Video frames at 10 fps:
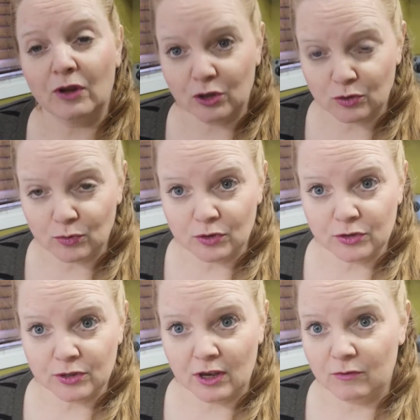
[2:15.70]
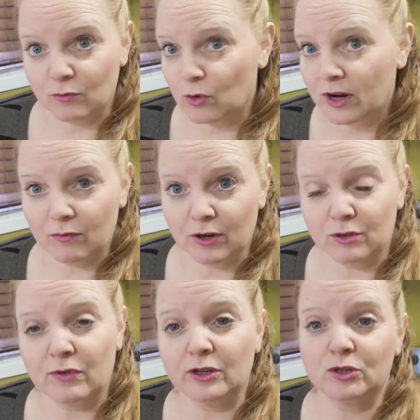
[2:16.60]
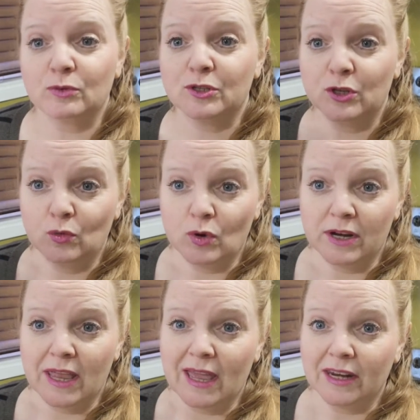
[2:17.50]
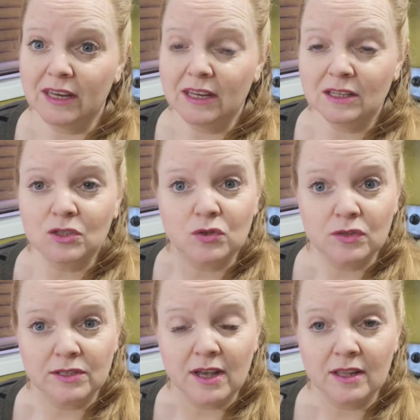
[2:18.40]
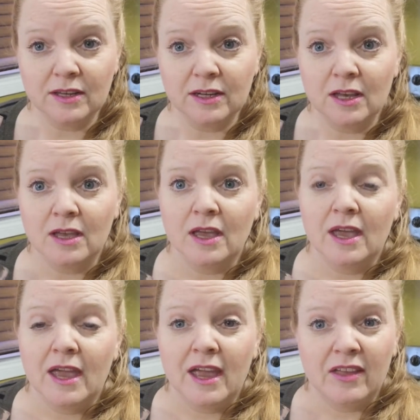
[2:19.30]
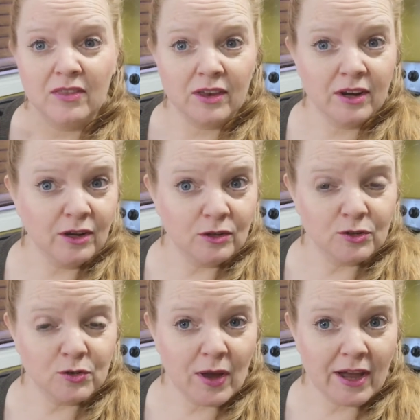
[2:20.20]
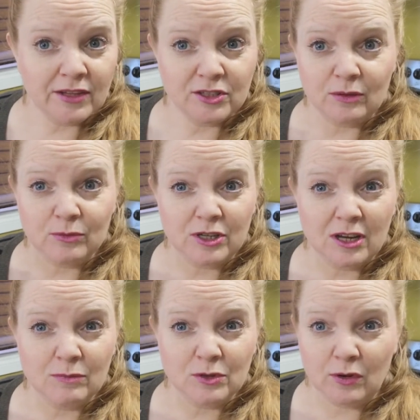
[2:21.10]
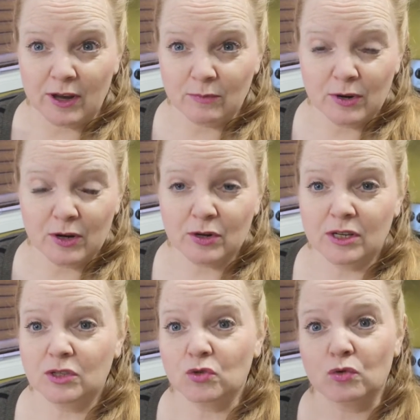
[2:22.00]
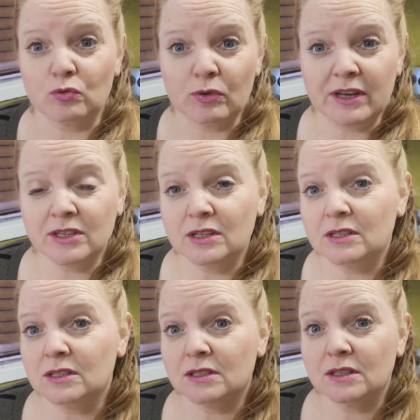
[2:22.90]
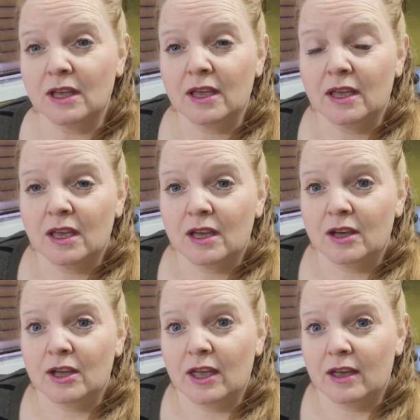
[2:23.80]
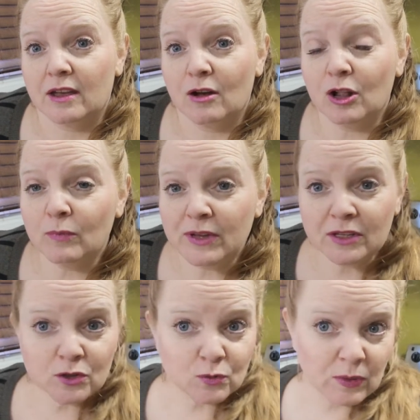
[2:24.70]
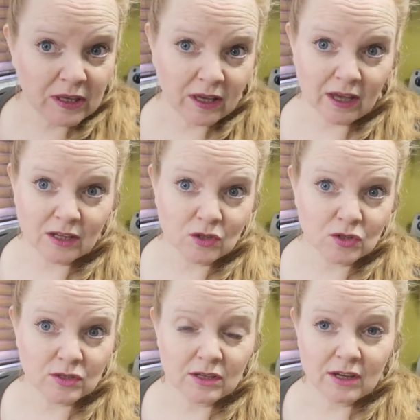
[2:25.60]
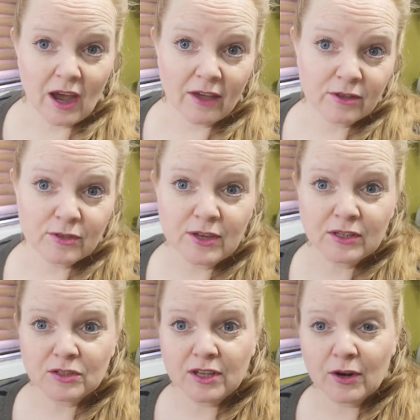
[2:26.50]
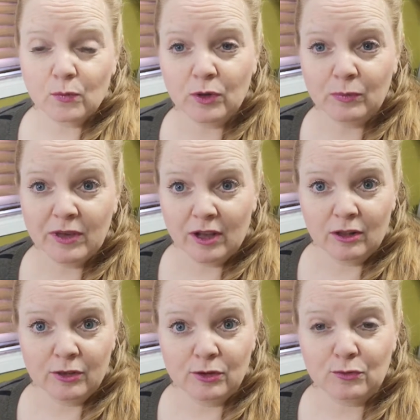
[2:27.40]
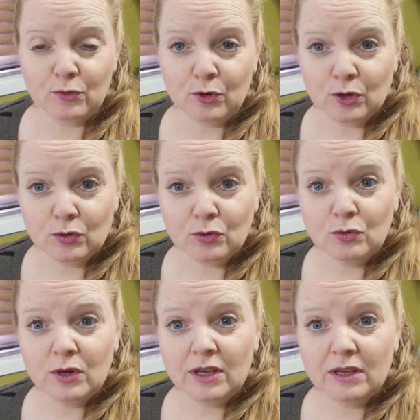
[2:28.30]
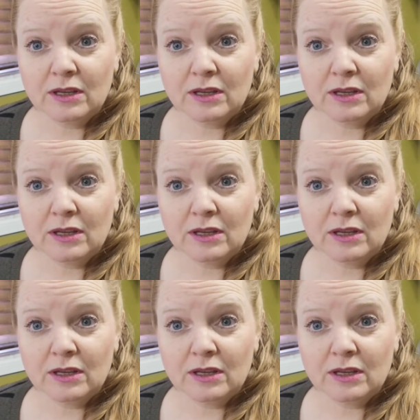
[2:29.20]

vegetables, of whatever other vegetables that you want to add into the salad. And then I also add sometimes cranberries or raisins, almonds, pecans, other things that will be healthy for you